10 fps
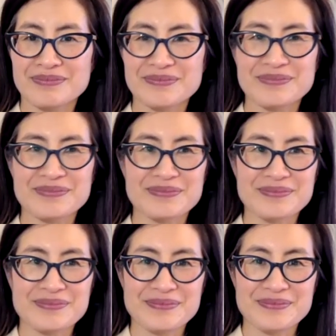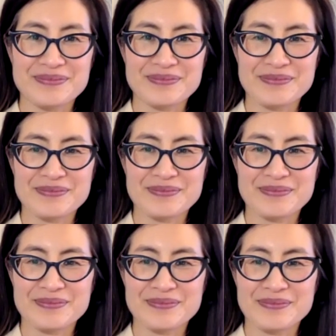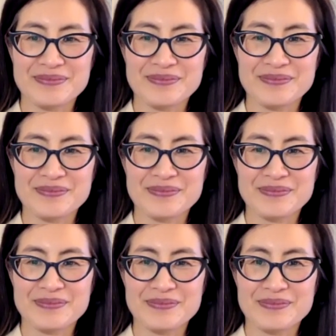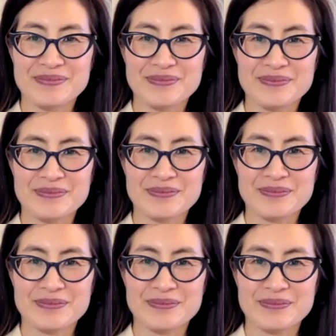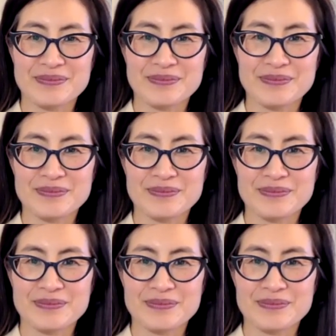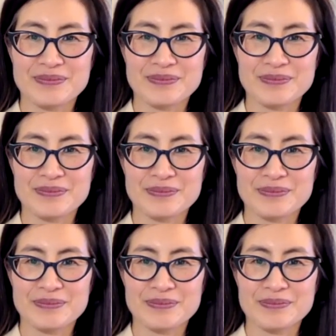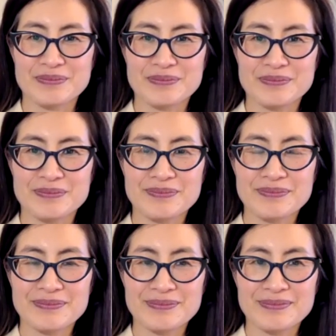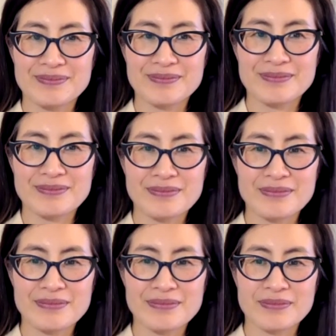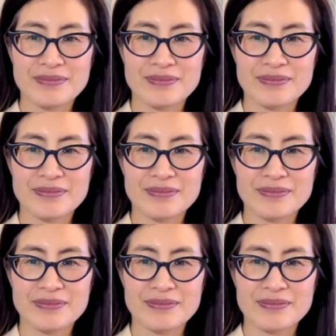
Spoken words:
(not speaking)